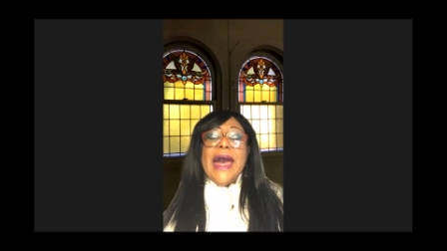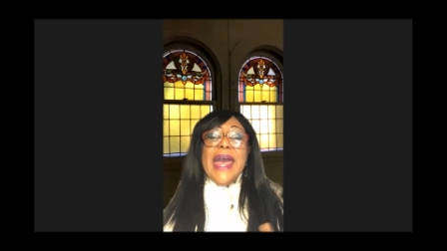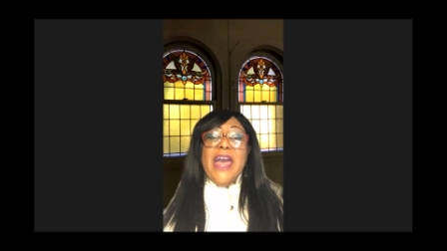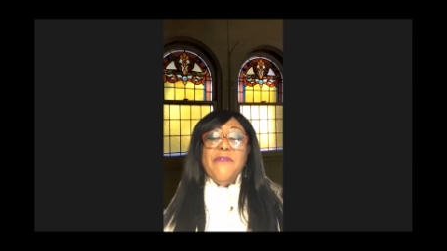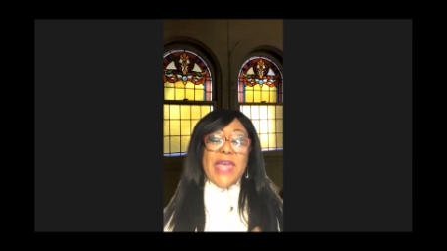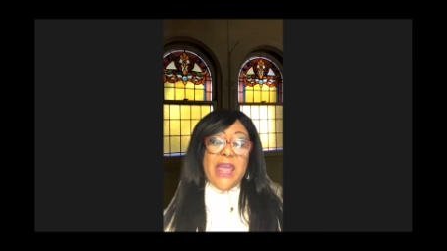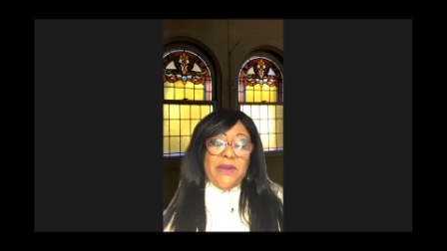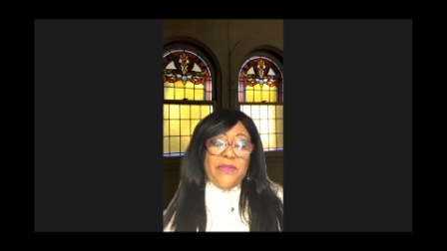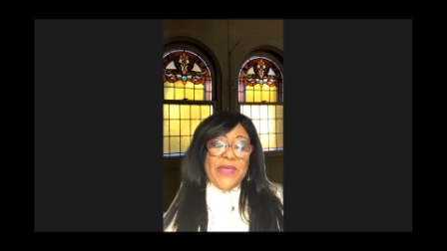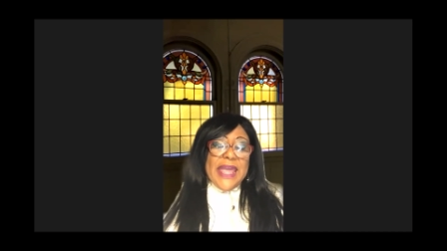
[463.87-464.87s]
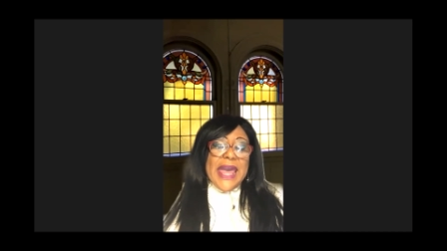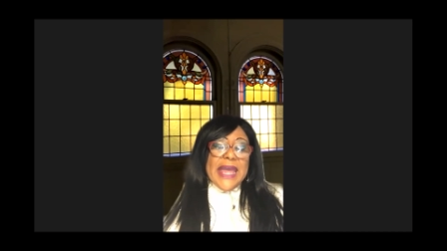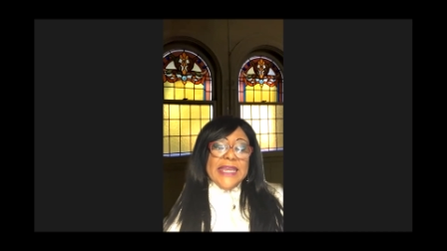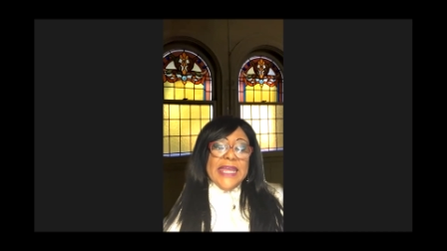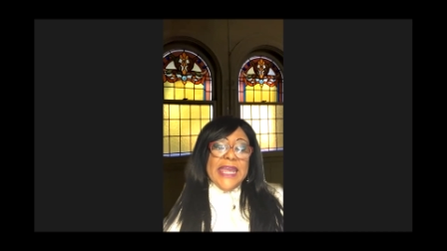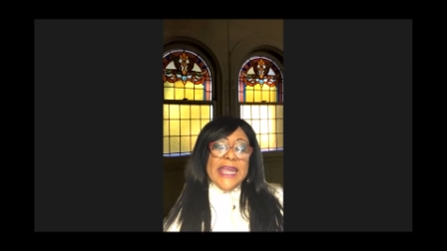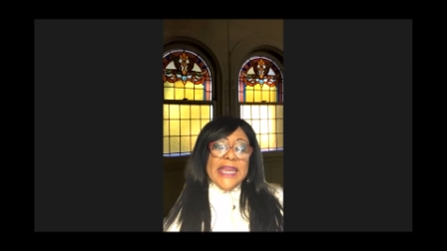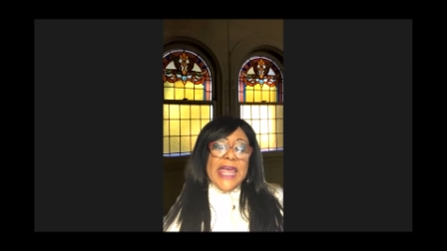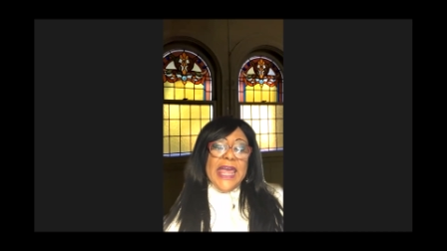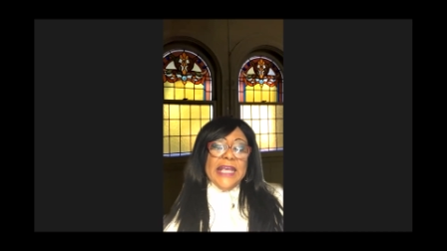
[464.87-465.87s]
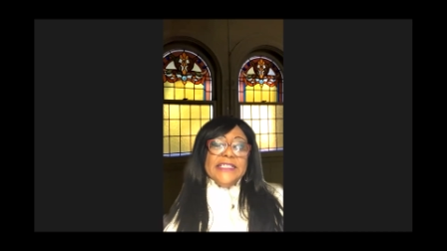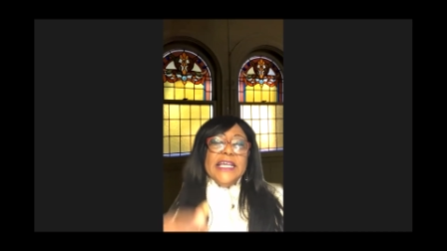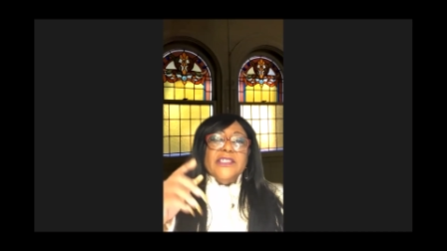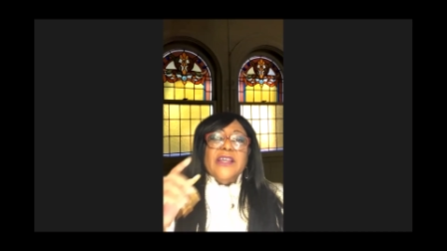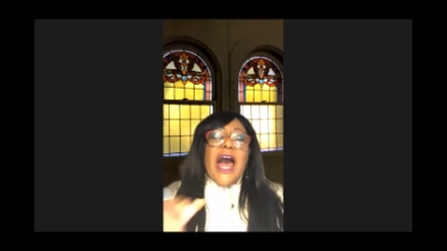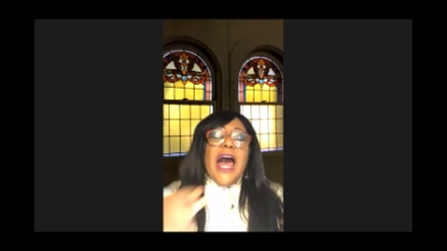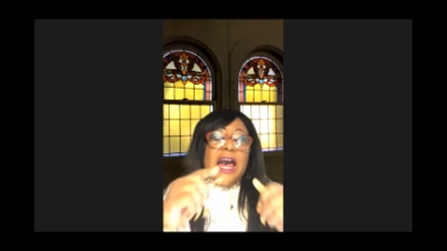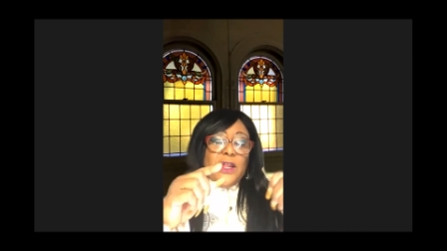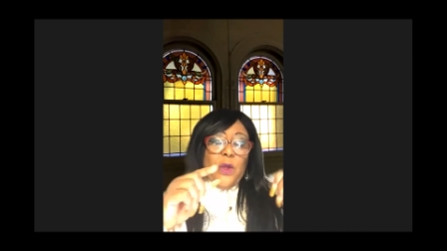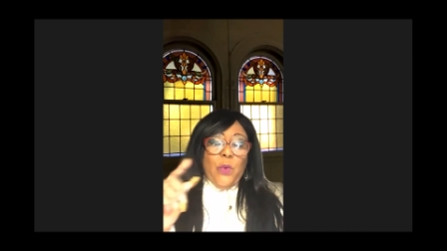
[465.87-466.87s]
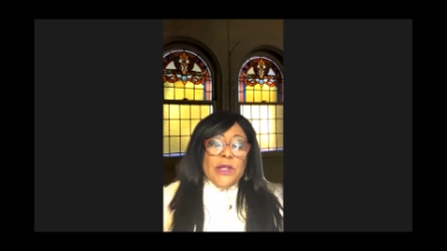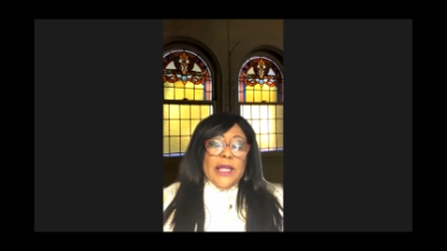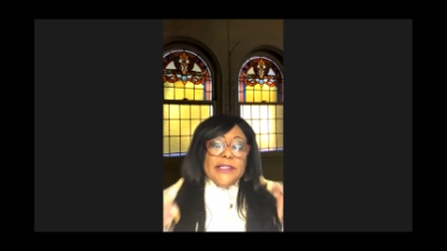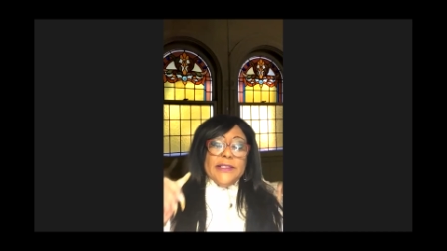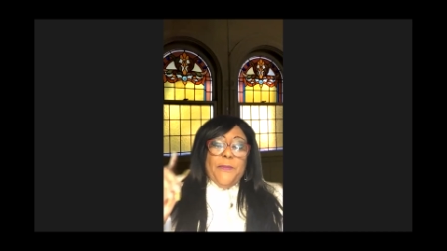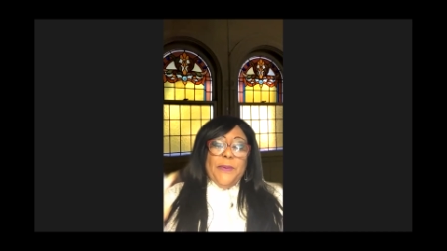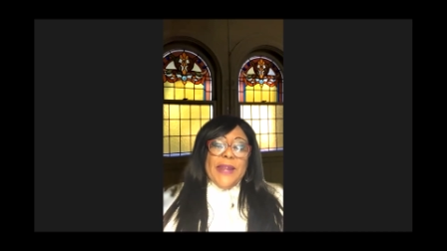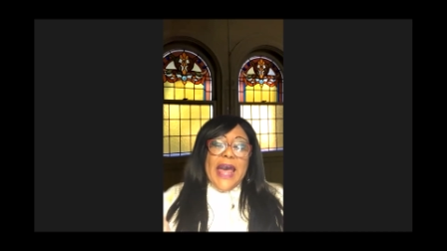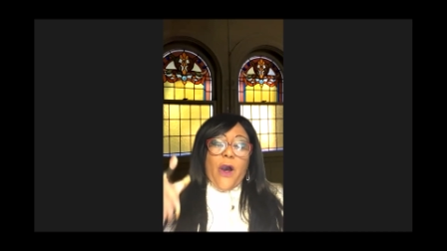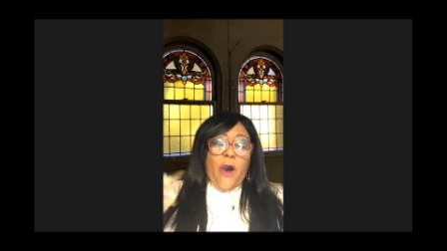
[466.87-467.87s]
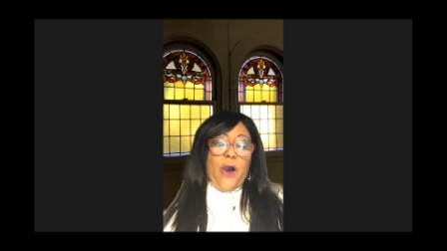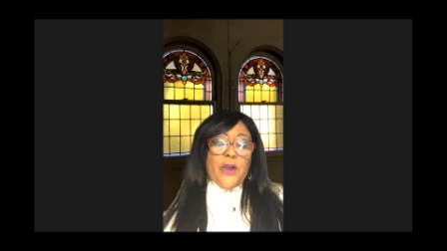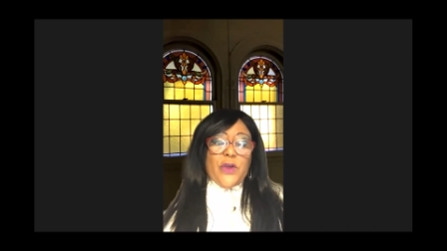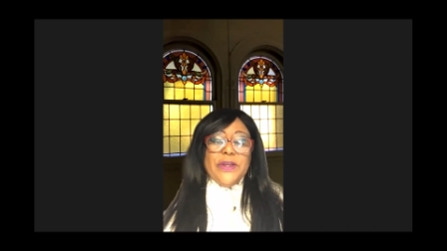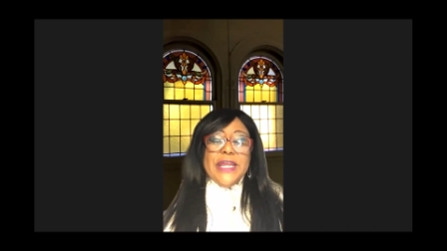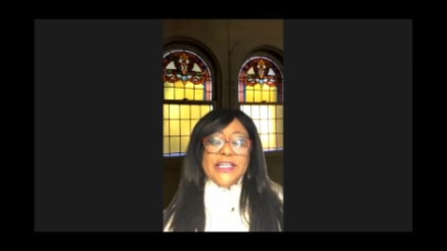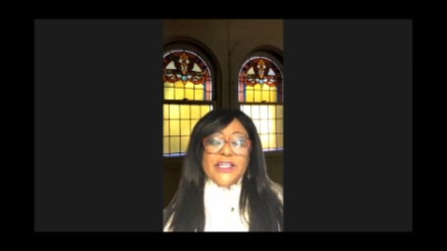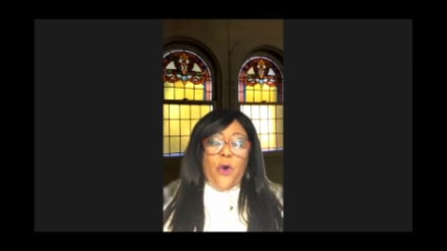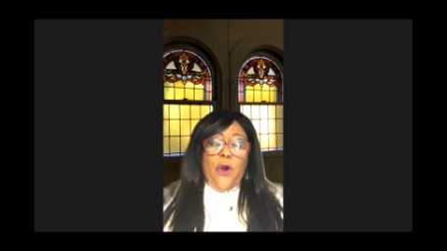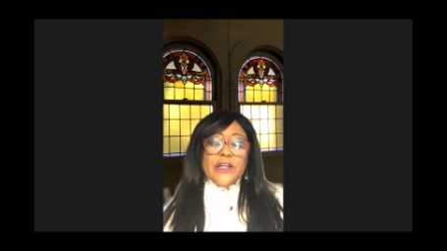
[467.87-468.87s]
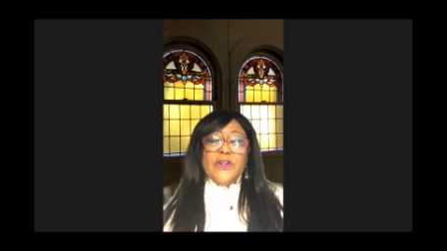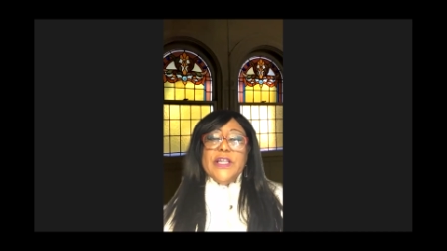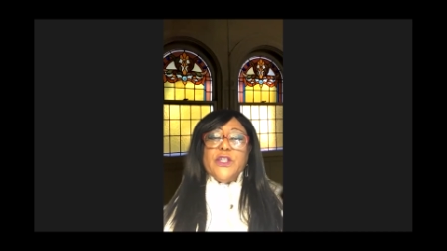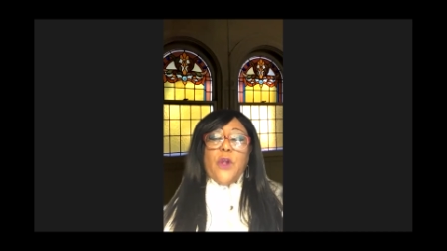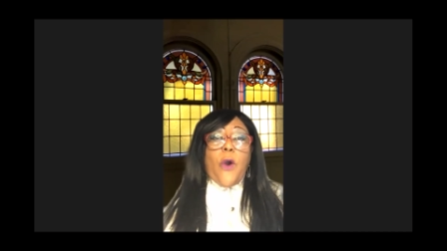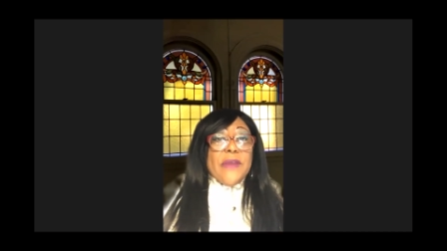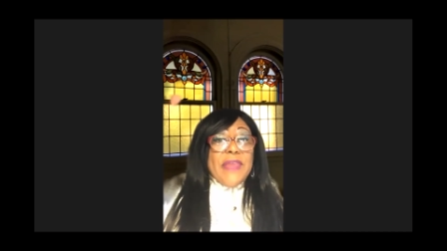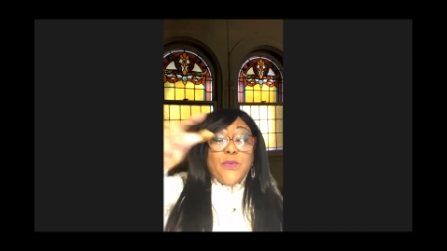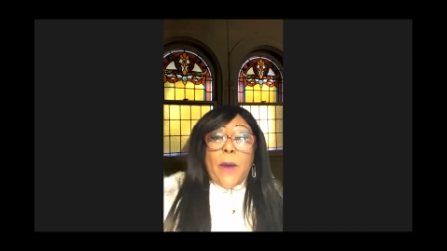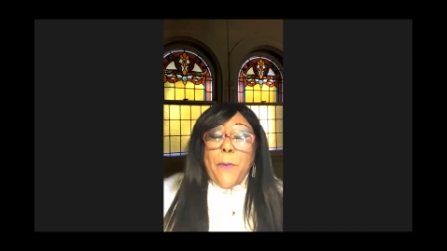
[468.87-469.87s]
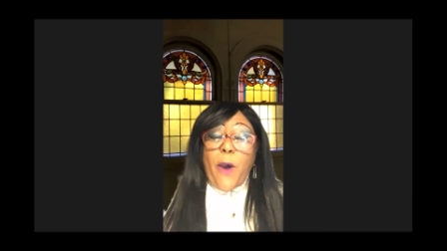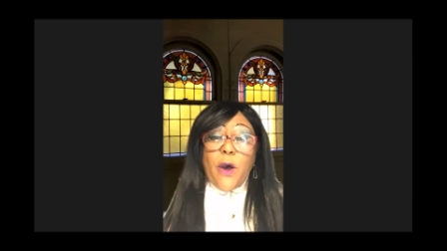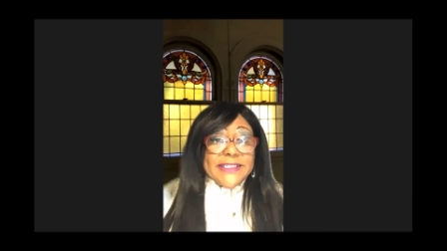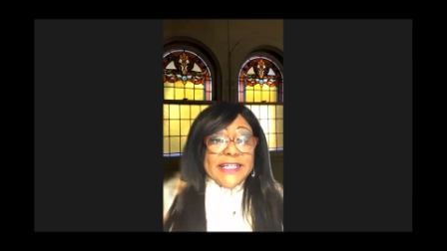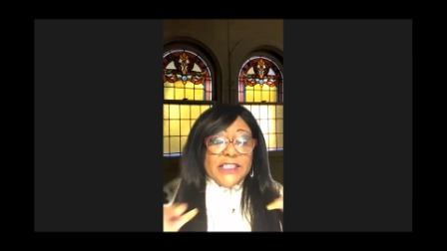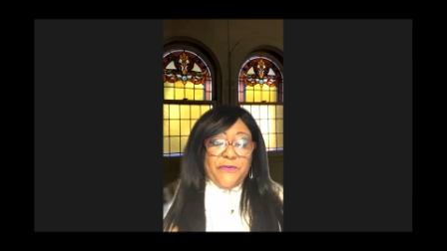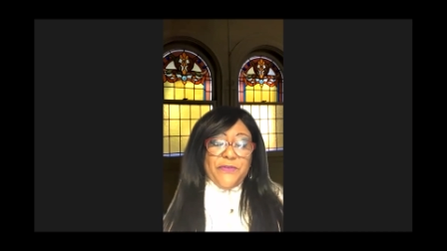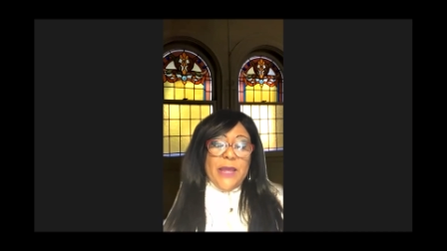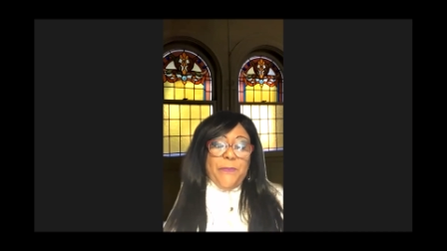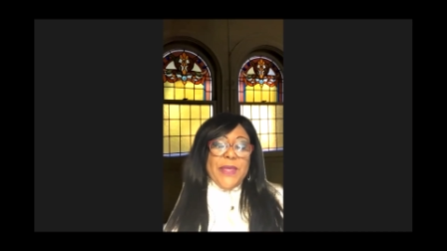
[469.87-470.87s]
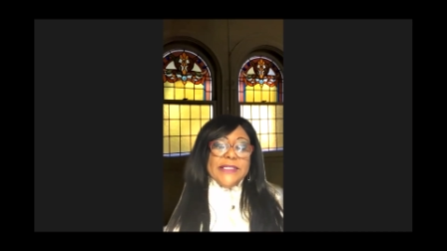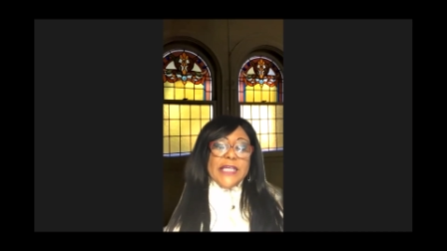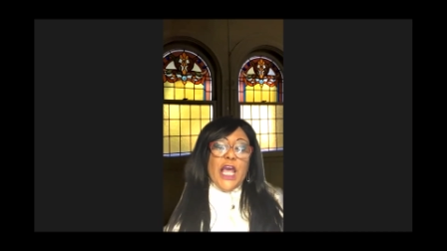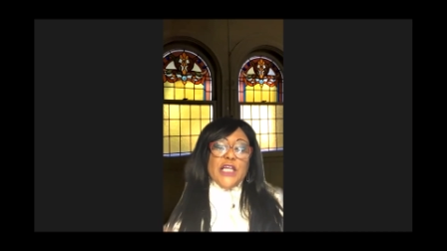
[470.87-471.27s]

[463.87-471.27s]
I have everything I need. It says God will supply all your needs according to his glory. That's what Paul says in Philippians.